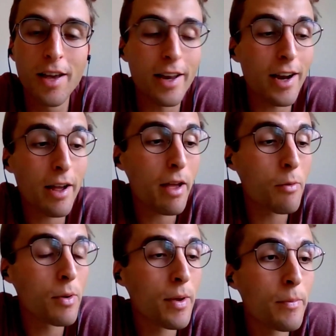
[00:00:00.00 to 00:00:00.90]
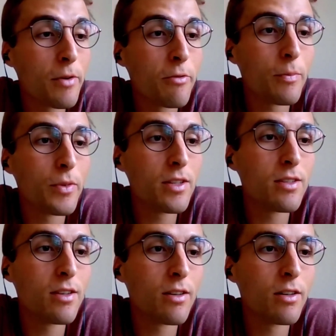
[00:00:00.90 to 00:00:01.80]
And I remember from
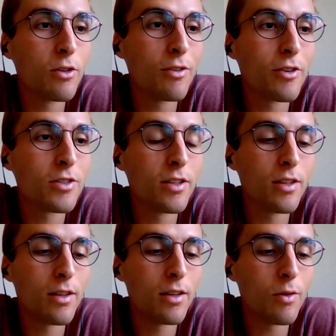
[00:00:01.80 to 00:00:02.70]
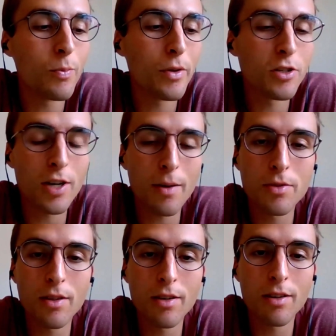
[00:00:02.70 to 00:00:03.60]
this year, University European
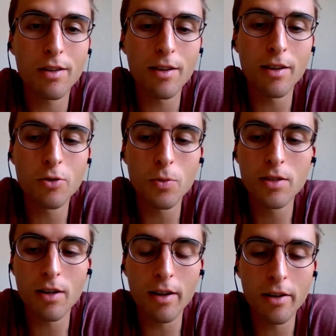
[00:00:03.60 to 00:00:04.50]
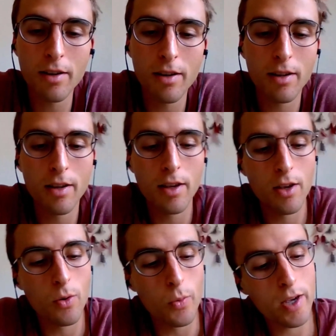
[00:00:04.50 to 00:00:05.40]
Champs in Switzerland,
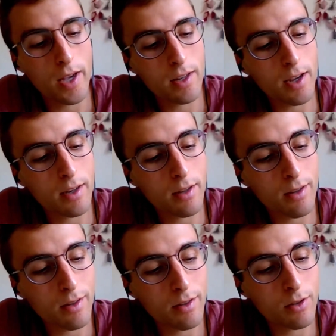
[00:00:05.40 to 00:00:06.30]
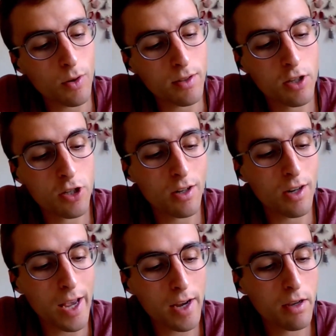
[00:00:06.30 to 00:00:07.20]
we had kind of
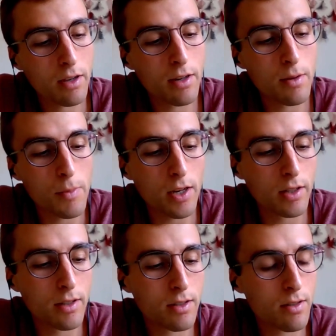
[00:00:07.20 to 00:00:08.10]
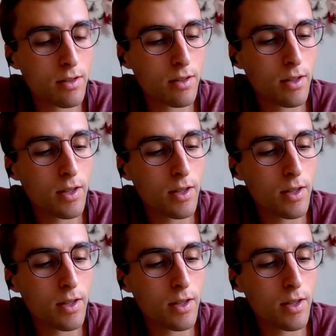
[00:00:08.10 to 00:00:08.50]
transition leg in the middle distance.